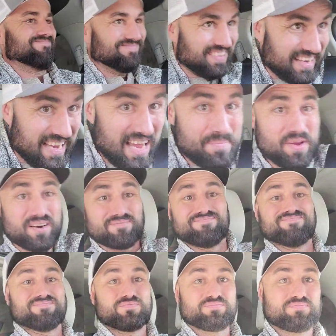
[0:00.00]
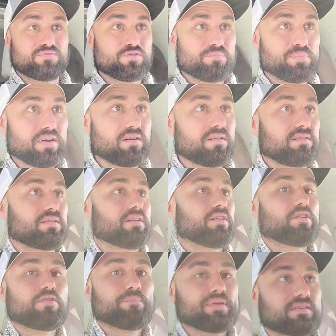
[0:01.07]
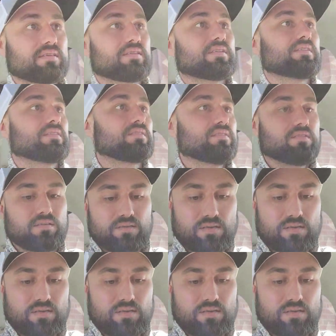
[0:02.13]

They came here to build their own businesses.